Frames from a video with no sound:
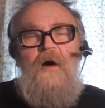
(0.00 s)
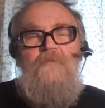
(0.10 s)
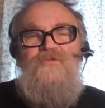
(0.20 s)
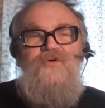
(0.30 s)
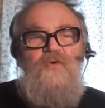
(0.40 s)

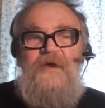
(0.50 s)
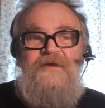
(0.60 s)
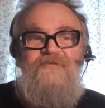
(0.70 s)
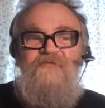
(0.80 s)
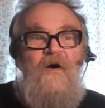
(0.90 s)
do
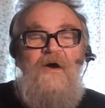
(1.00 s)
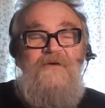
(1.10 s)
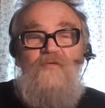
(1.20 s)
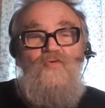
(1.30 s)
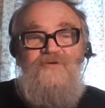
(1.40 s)
it
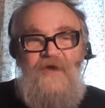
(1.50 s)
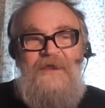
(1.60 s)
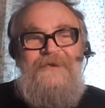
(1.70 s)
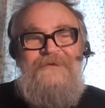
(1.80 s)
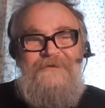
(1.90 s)
5 or
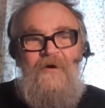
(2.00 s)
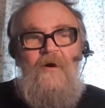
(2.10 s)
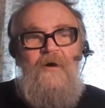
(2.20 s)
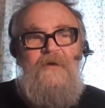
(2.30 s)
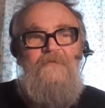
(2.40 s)
10
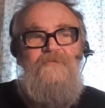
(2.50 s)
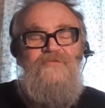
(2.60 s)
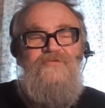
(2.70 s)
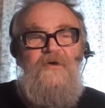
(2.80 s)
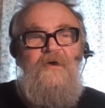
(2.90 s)

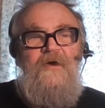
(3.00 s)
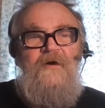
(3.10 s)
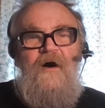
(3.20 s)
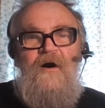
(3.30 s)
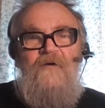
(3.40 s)
times,
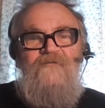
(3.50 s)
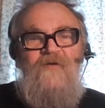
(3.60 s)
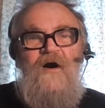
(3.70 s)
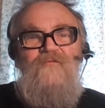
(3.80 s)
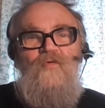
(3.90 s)

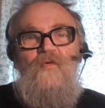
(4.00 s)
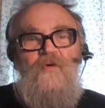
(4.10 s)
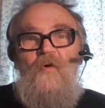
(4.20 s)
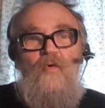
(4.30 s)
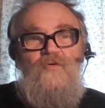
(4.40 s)
5
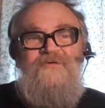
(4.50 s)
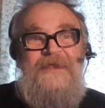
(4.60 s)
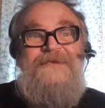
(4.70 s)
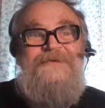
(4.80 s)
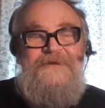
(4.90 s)
or
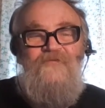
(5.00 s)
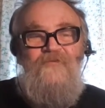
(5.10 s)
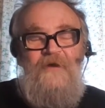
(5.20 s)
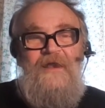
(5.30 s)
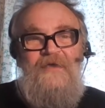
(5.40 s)
10
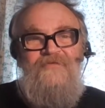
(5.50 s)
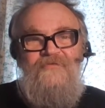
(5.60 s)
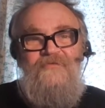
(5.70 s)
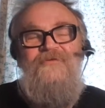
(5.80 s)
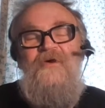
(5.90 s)
different
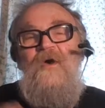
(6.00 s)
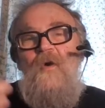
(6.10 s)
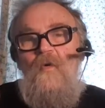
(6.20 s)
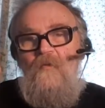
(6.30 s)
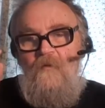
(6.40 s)
lessons,
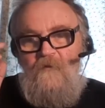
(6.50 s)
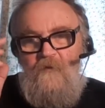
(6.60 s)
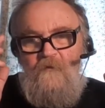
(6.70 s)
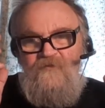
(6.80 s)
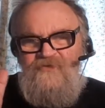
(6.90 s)

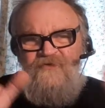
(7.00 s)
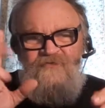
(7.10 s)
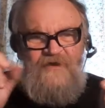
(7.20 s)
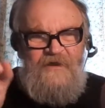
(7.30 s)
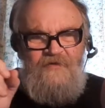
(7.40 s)

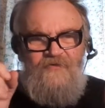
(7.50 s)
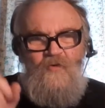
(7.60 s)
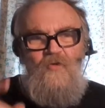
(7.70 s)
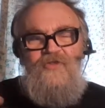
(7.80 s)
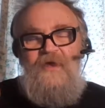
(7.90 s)
just little
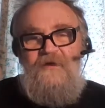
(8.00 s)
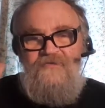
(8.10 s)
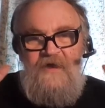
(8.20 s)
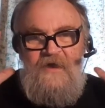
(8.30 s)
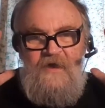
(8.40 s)
short things,
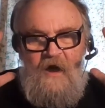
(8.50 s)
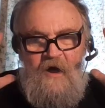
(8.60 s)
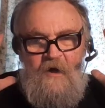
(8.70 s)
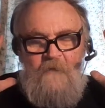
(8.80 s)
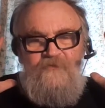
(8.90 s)

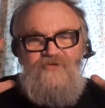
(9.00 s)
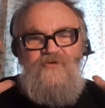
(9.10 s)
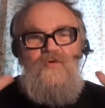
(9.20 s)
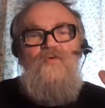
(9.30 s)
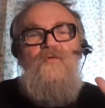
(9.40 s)

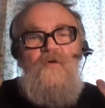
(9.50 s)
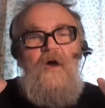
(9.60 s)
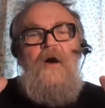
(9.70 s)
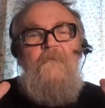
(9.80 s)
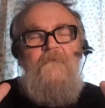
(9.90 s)
to
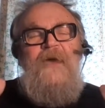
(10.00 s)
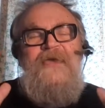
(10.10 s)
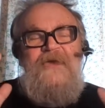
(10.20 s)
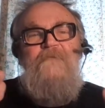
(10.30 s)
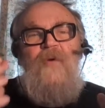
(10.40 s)

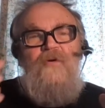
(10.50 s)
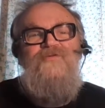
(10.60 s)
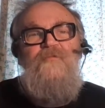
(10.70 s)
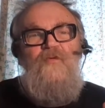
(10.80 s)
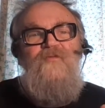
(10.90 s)
make it
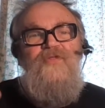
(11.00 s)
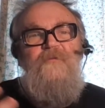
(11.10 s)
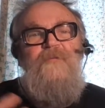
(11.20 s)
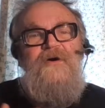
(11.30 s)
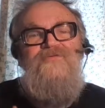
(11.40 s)
possible for the
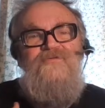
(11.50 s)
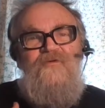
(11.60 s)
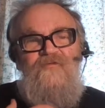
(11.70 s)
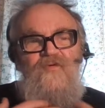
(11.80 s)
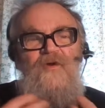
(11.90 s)
person to
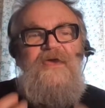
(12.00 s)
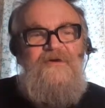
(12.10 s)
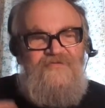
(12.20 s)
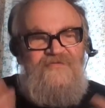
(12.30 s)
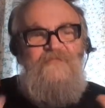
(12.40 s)
fully
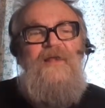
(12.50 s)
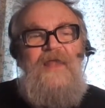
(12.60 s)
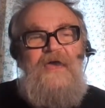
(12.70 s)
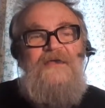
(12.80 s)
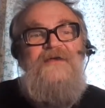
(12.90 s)

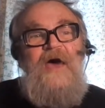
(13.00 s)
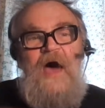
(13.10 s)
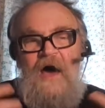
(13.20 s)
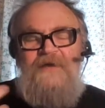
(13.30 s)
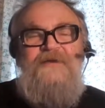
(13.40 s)
assimilate,
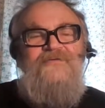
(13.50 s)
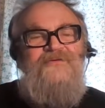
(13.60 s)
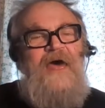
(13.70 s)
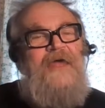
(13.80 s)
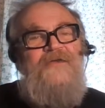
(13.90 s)

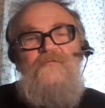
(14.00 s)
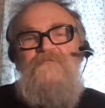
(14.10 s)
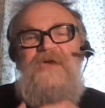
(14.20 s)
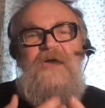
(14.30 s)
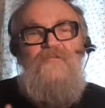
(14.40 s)
understand and
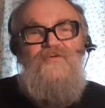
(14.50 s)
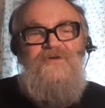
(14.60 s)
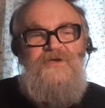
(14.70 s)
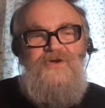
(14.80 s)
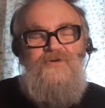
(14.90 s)
be able
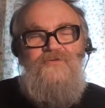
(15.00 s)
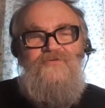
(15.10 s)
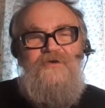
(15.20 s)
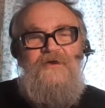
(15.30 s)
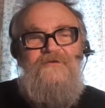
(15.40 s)
to
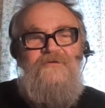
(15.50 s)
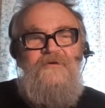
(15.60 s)
use it.